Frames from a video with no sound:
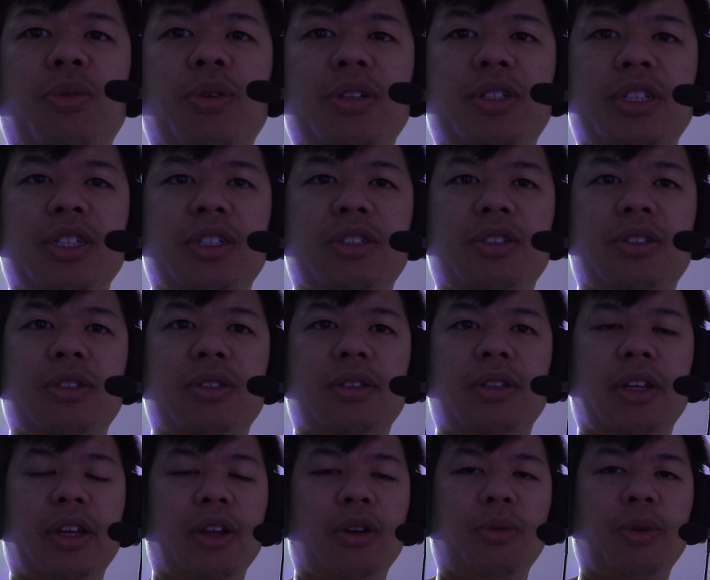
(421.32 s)
which is
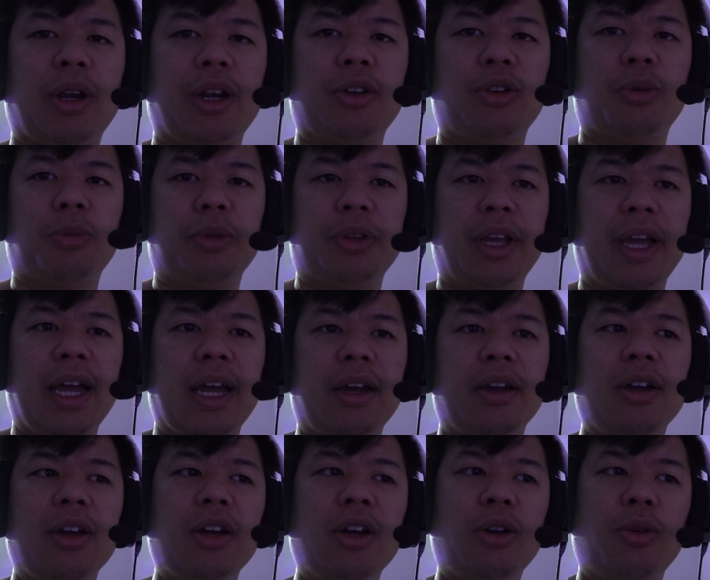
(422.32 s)
what I normally
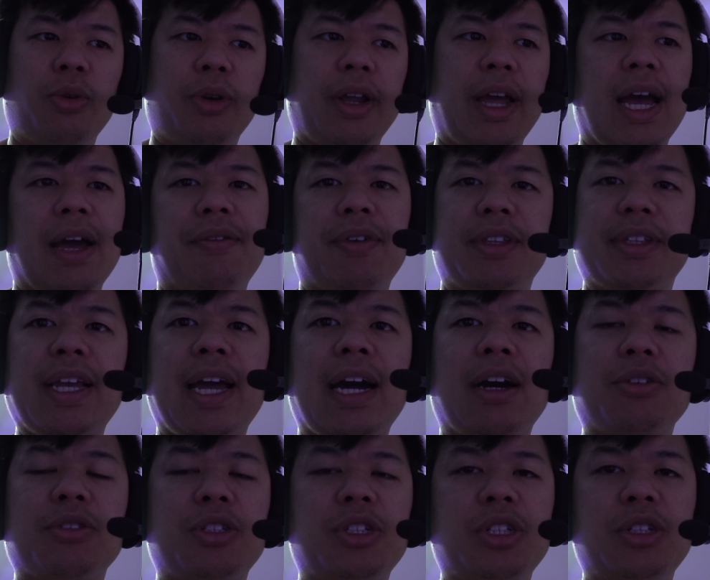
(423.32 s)
would have it
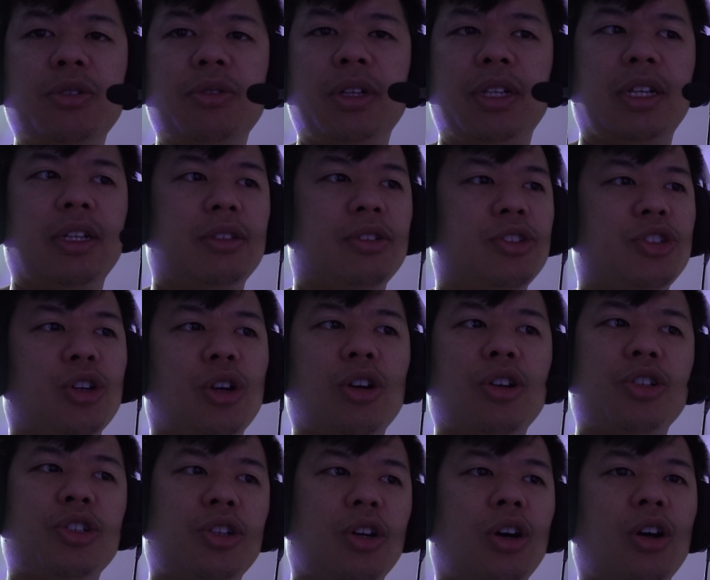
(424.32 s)
down to, and it
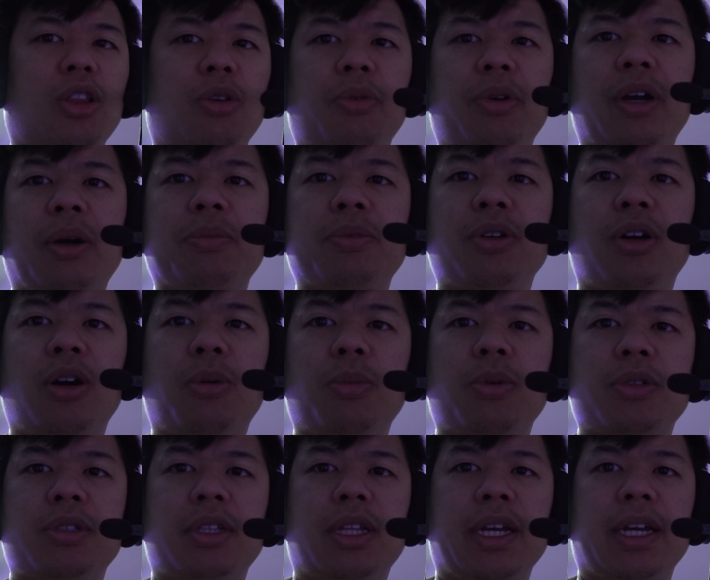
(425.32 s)
charged all the way up to
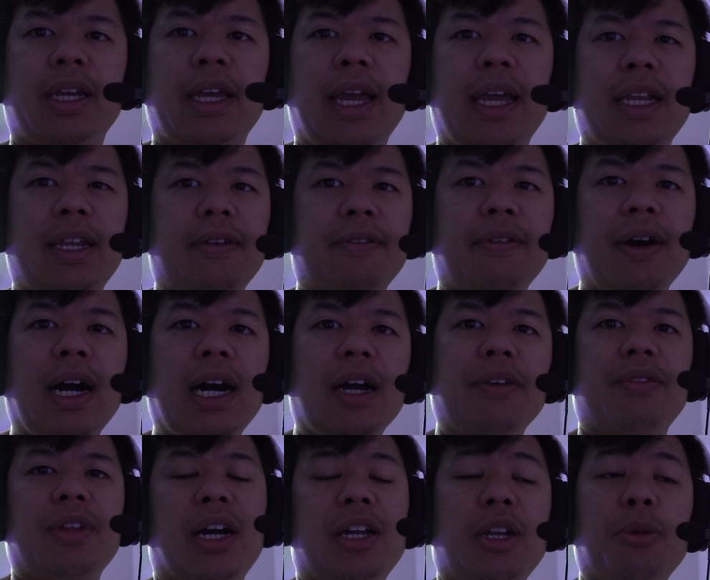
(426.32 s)
almost like
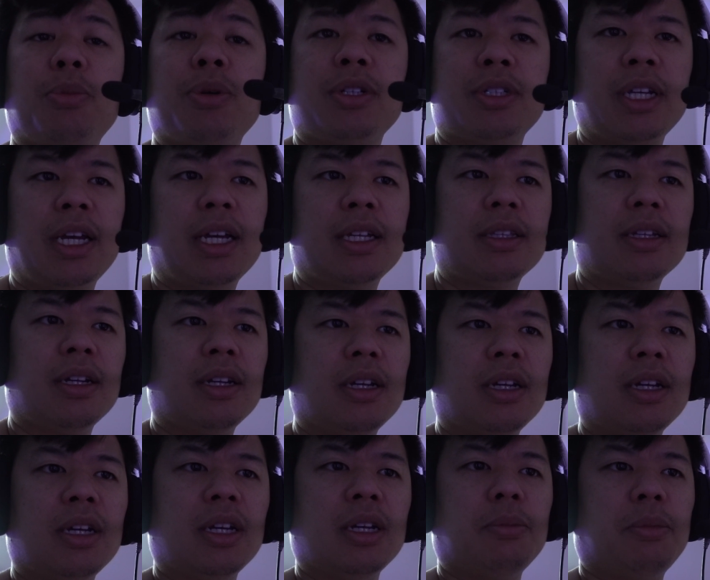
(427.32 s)
85-90%
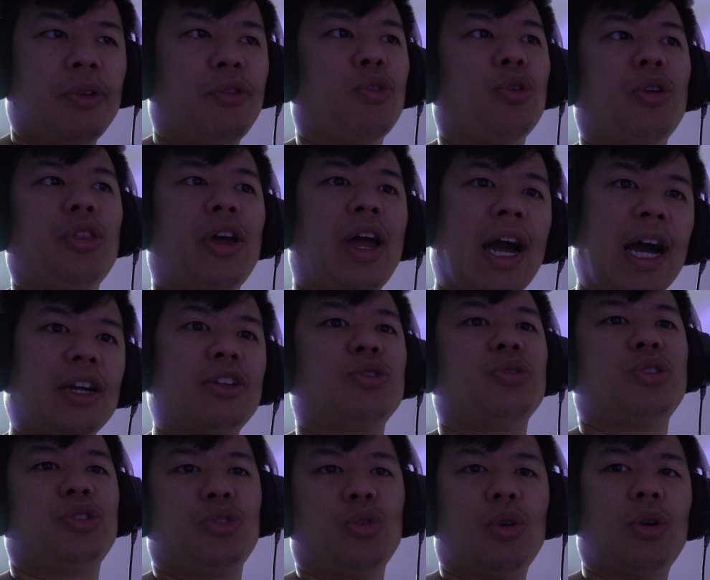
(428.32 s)
before the
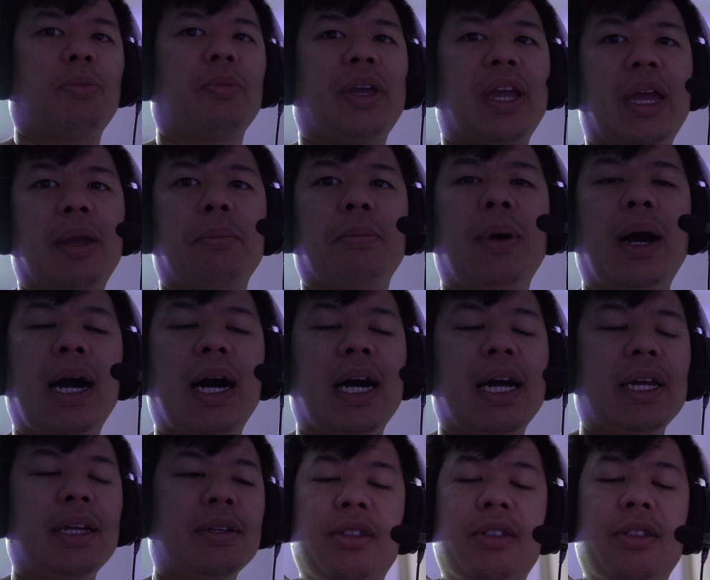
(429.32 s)
actual storm came by.